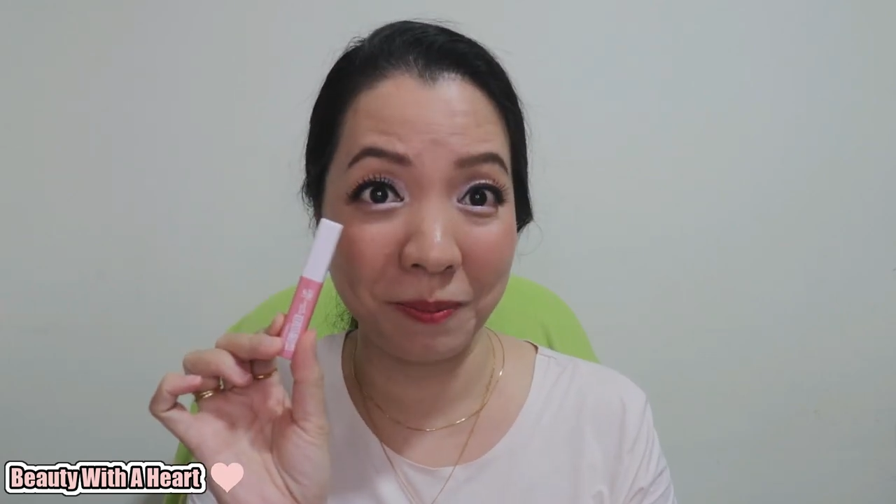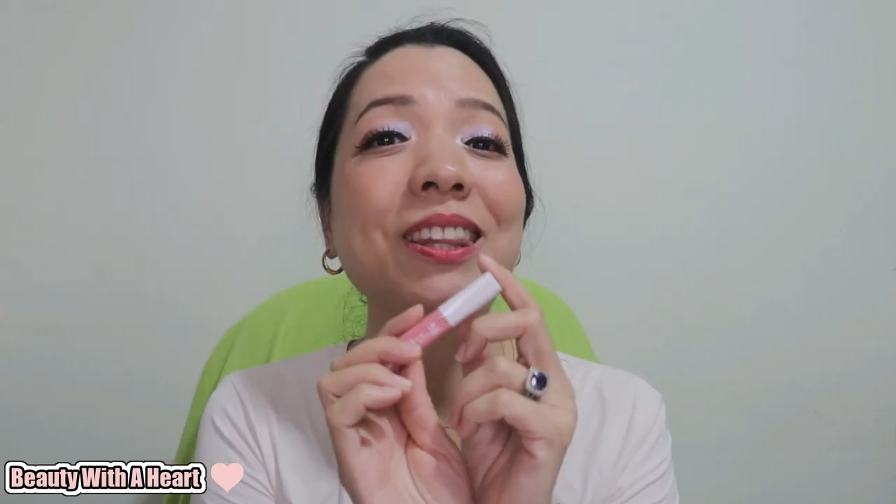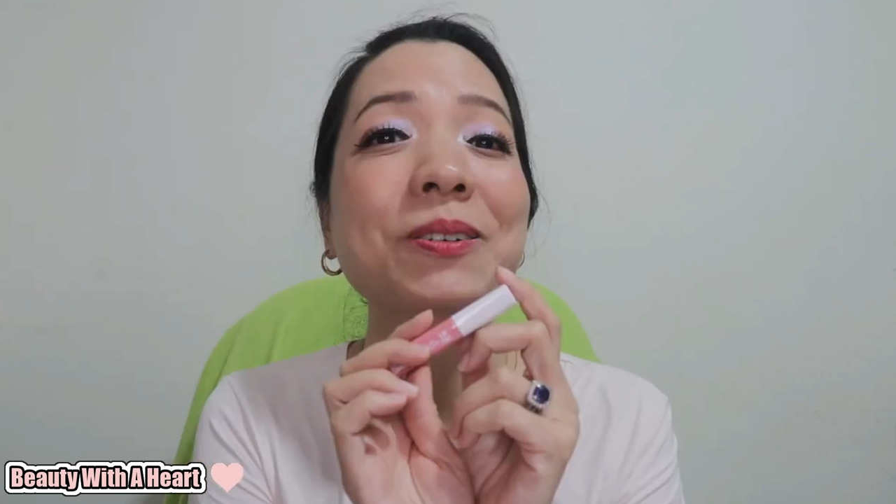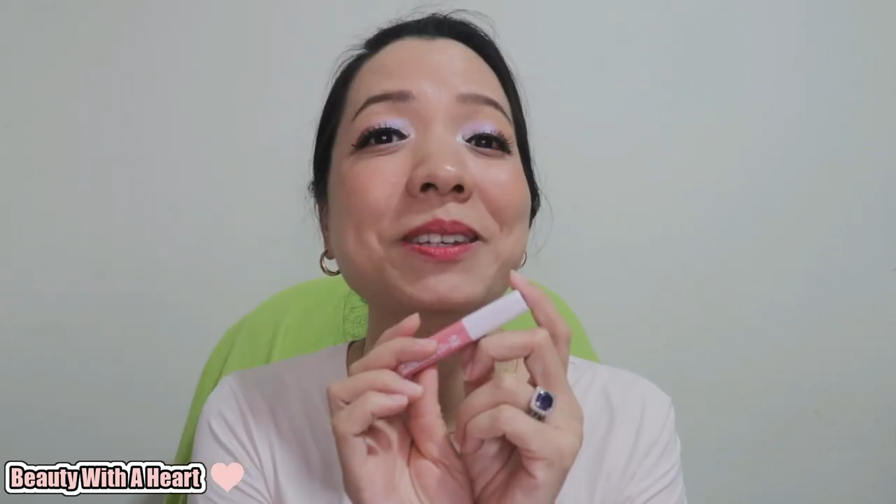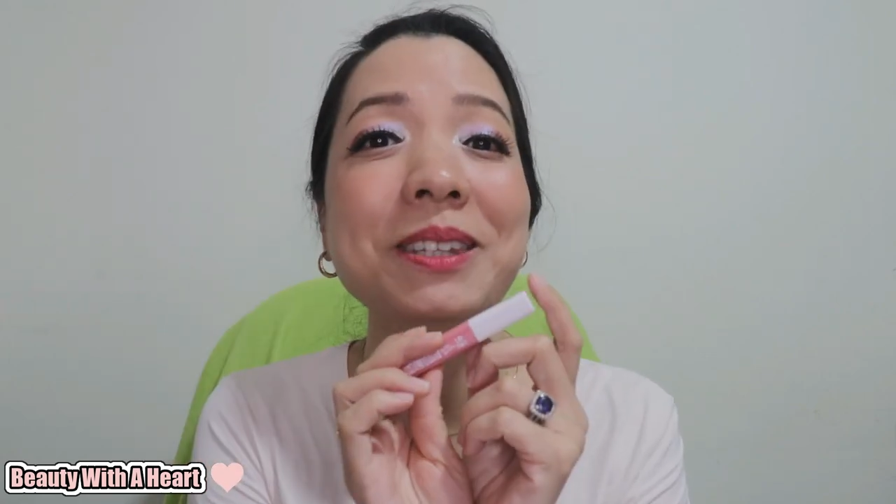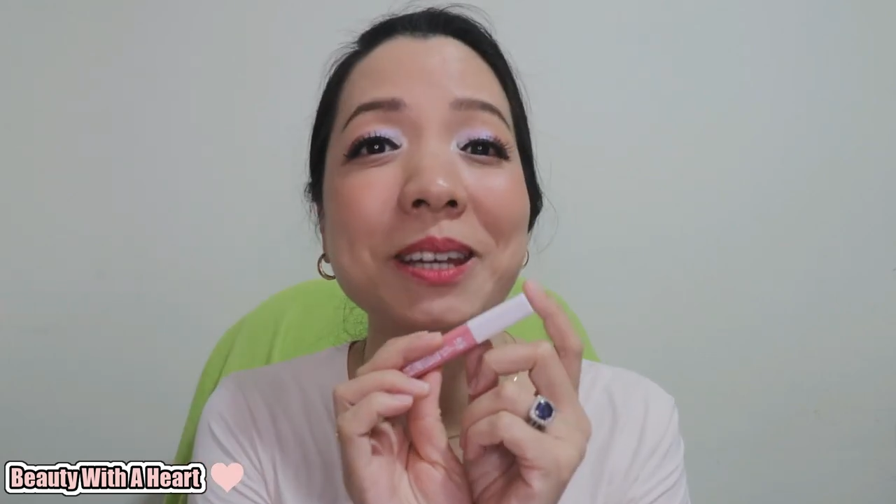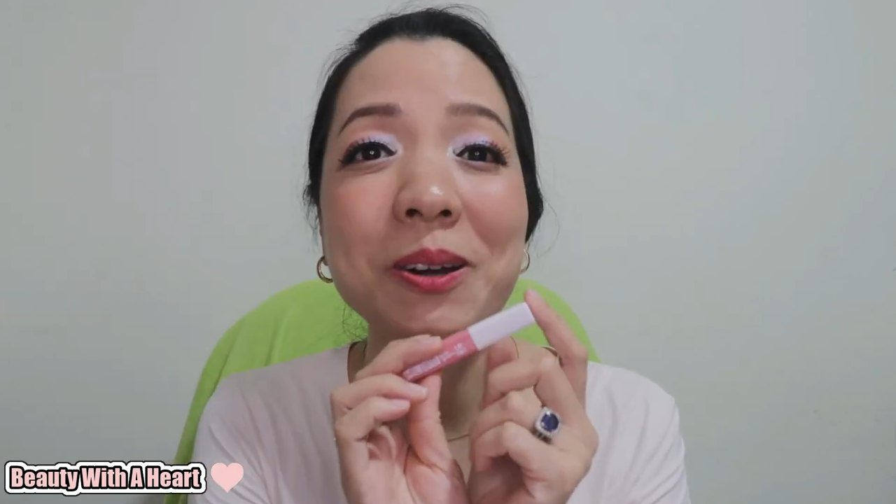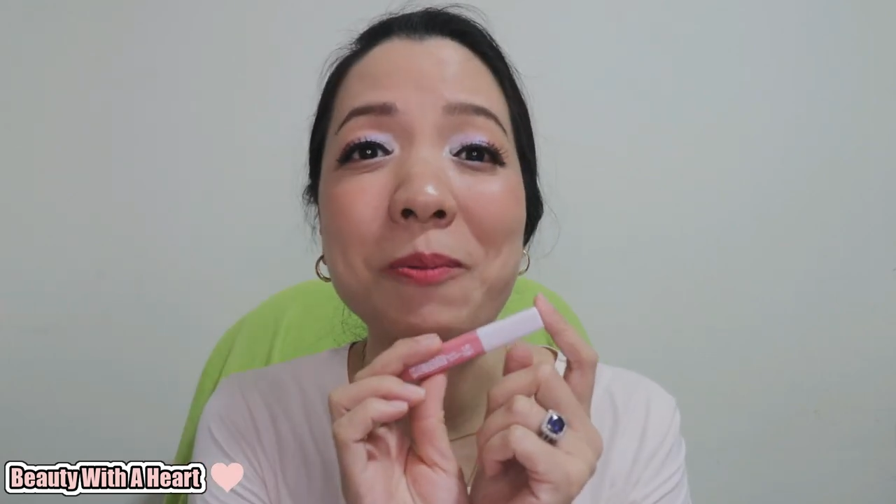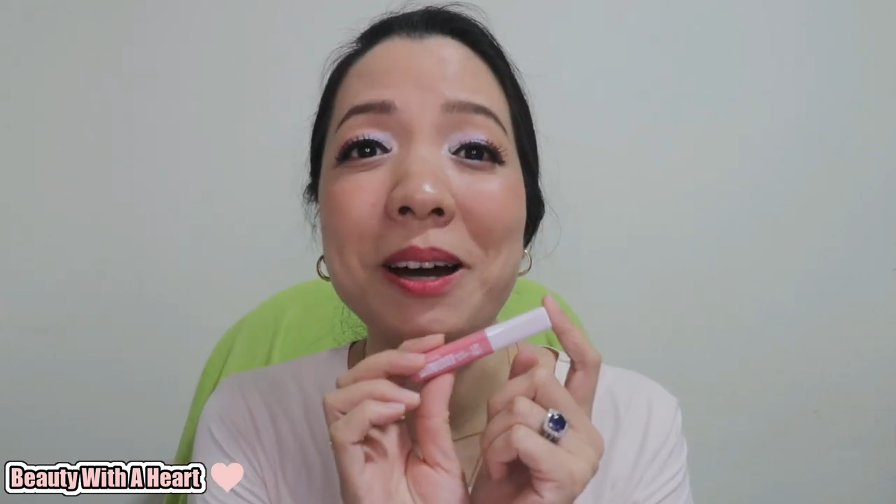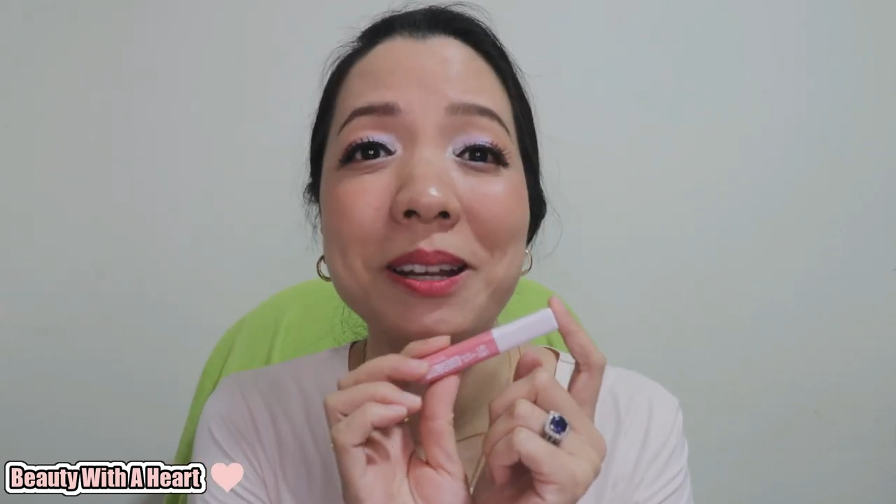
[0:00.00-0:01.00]
They will stain
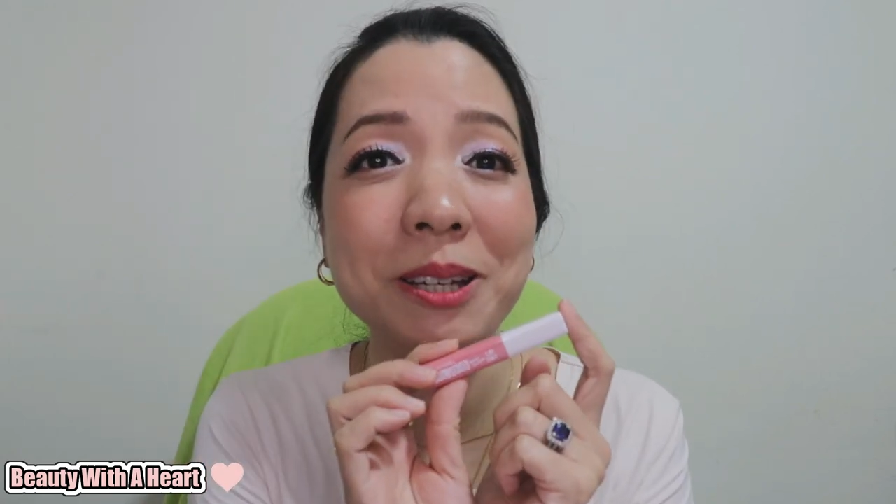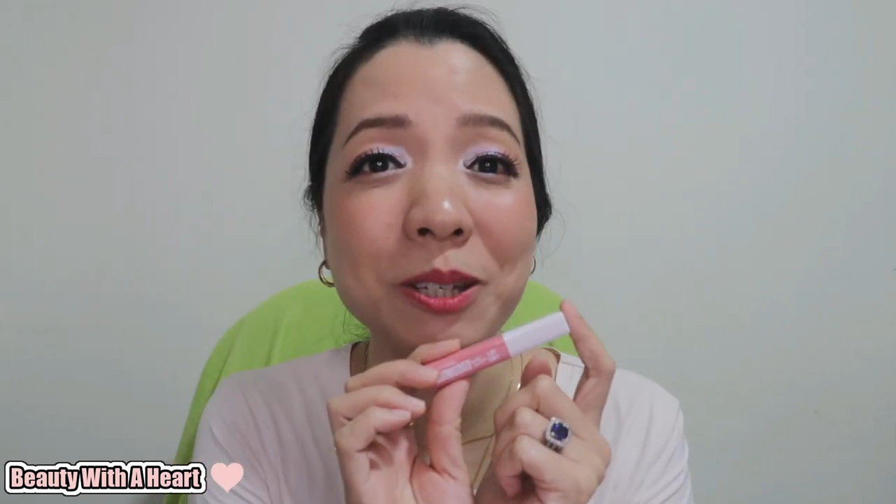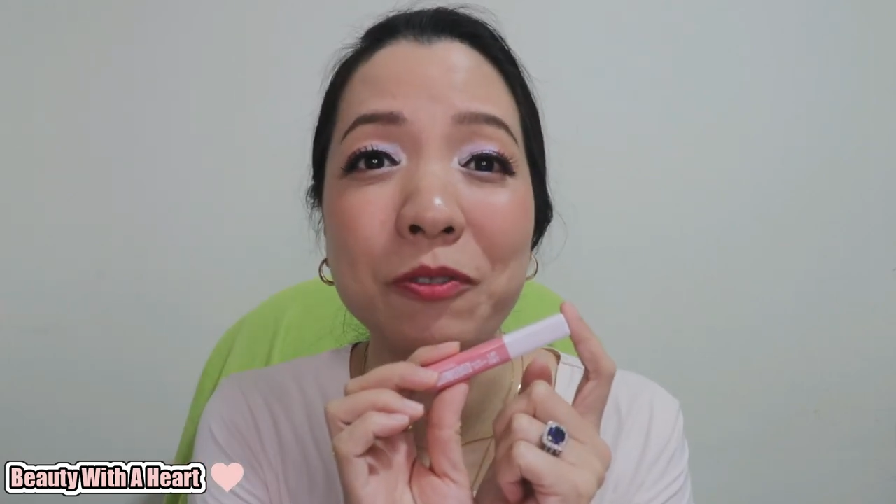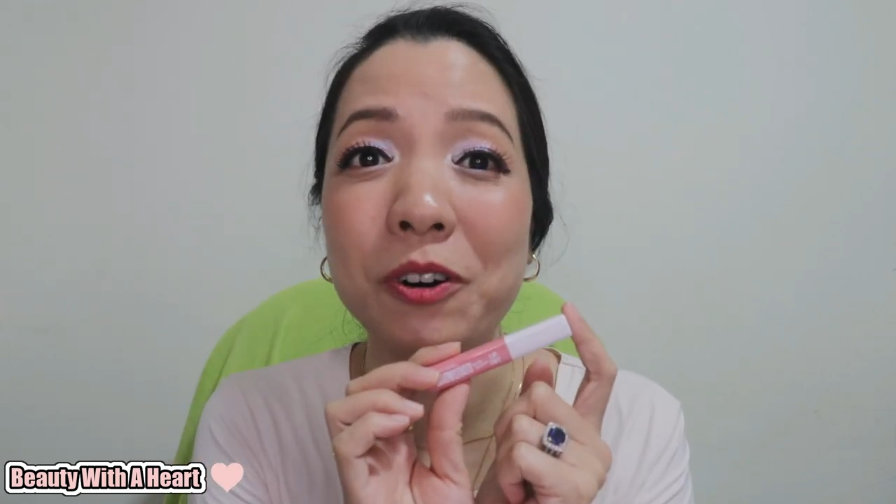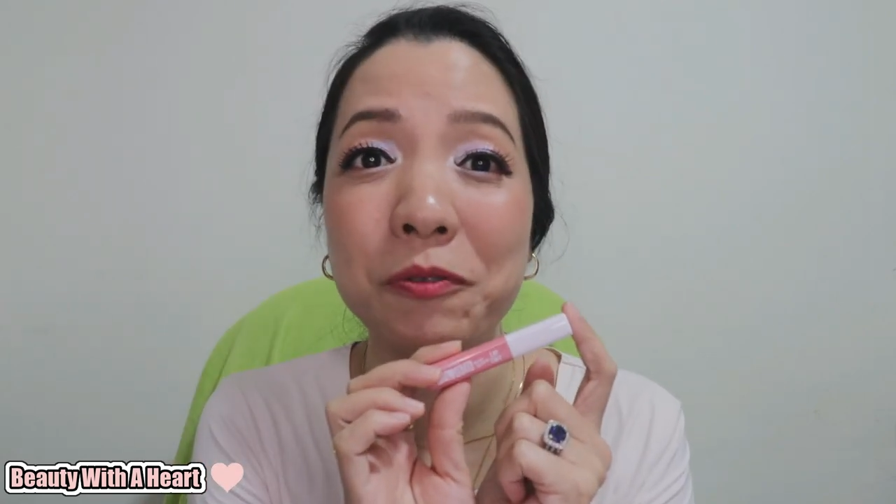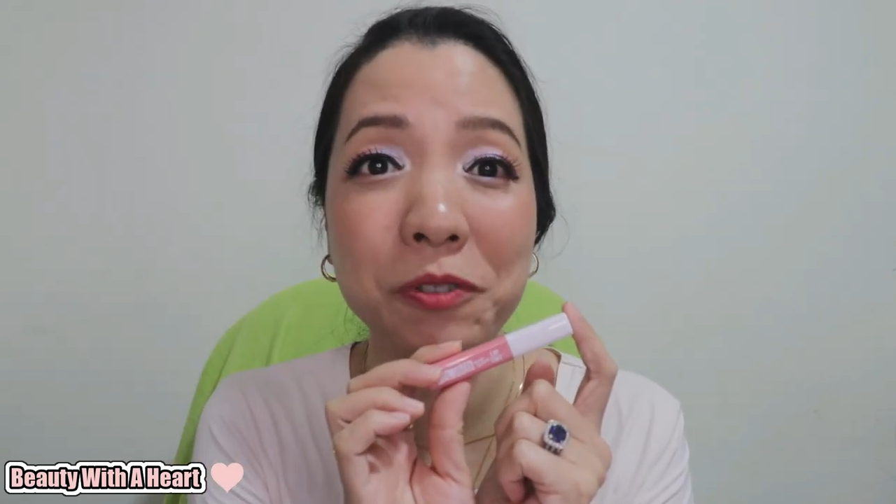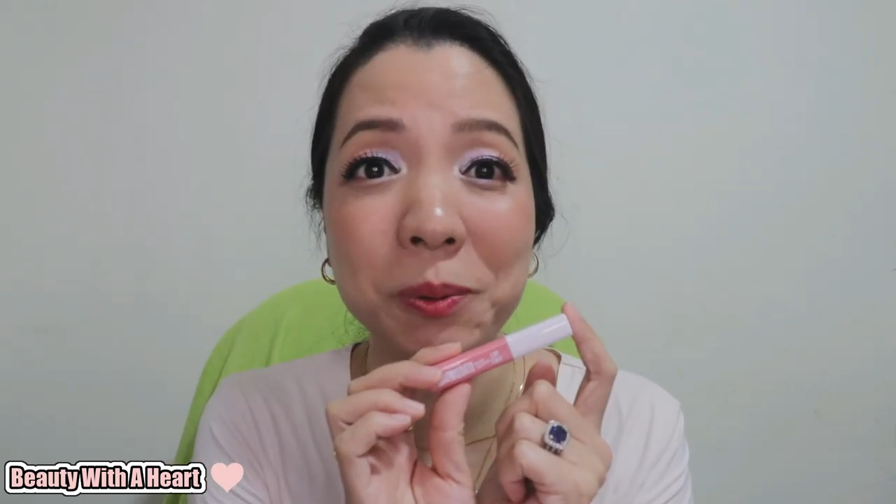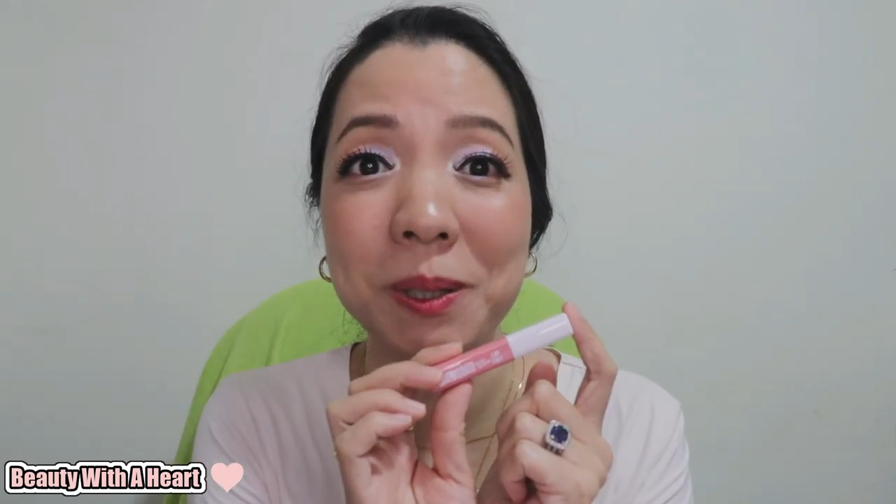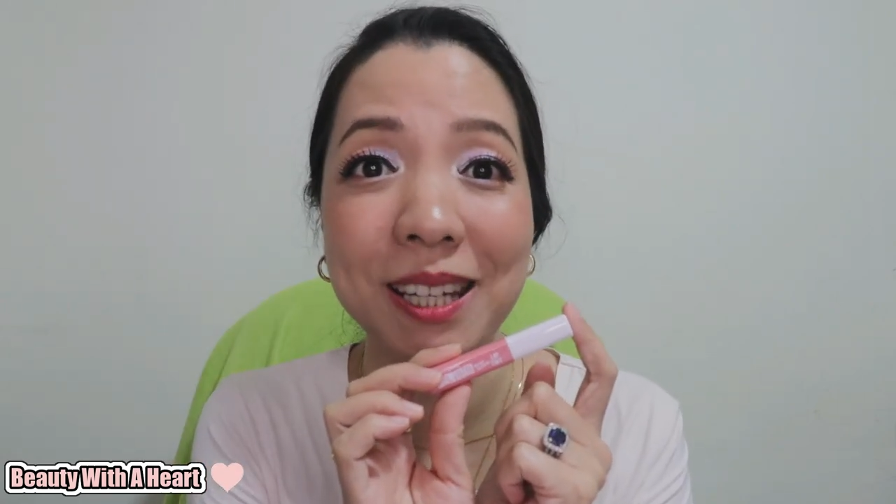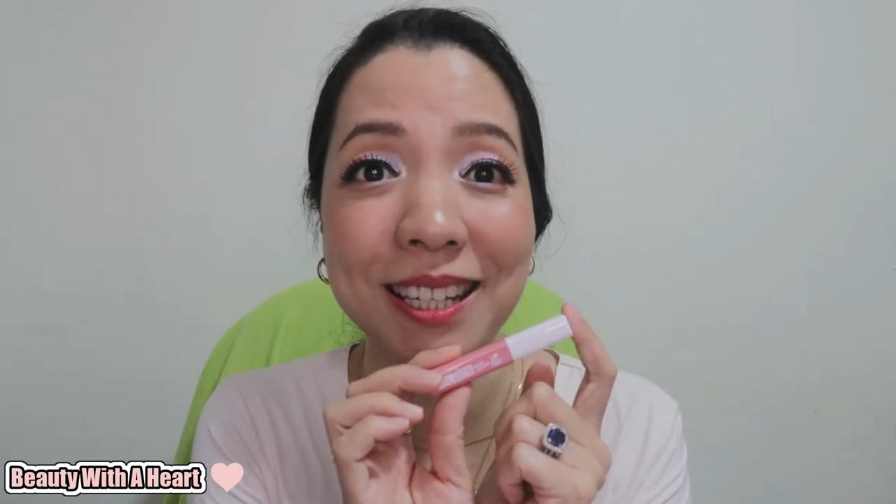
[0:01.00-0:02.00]
on my lips for a few
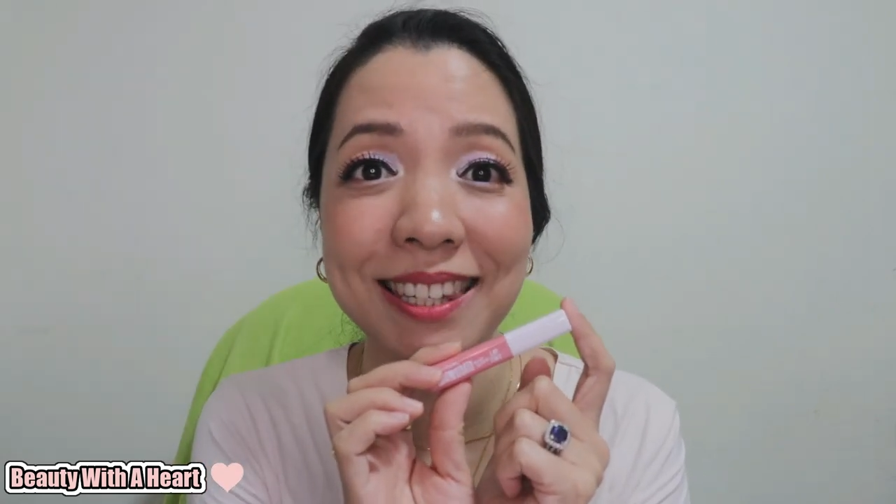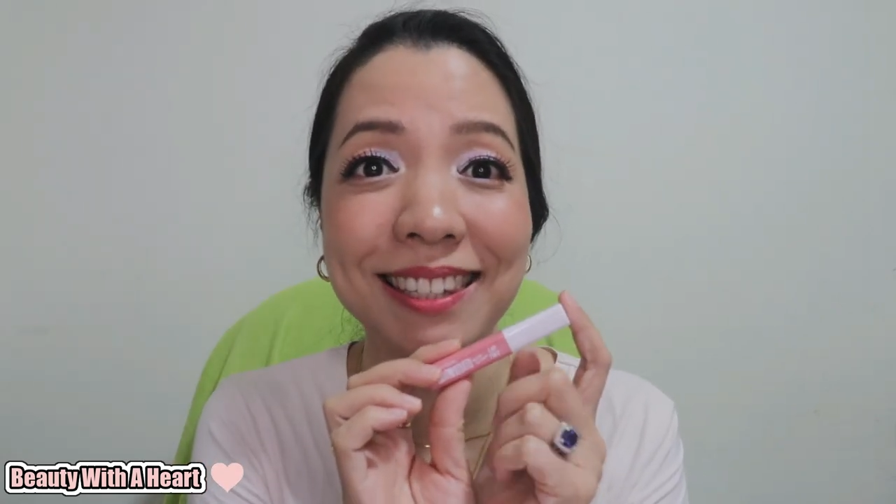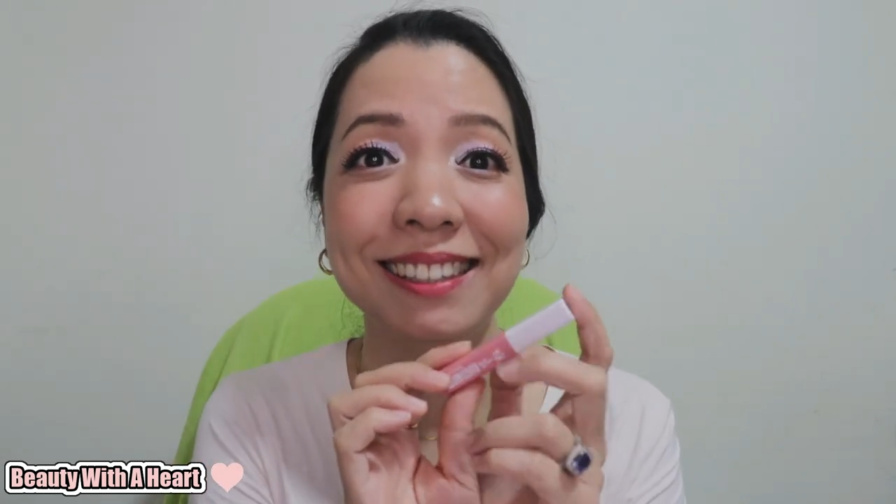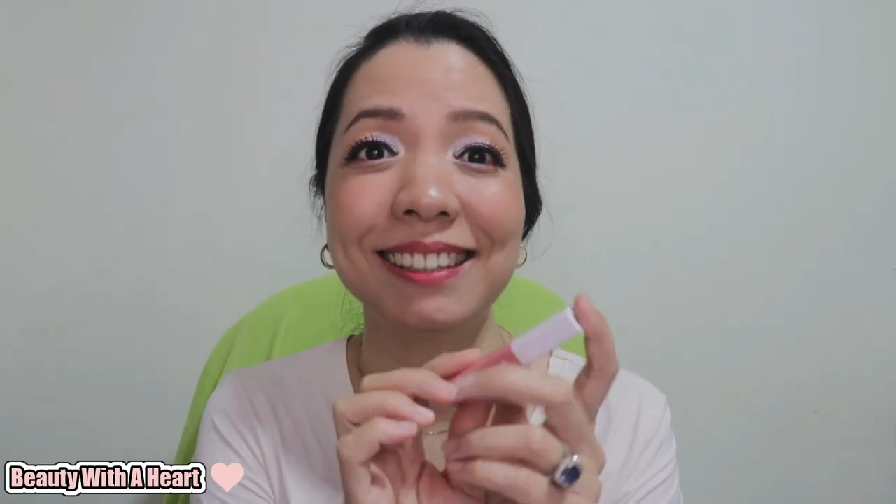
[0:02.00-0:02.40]
days.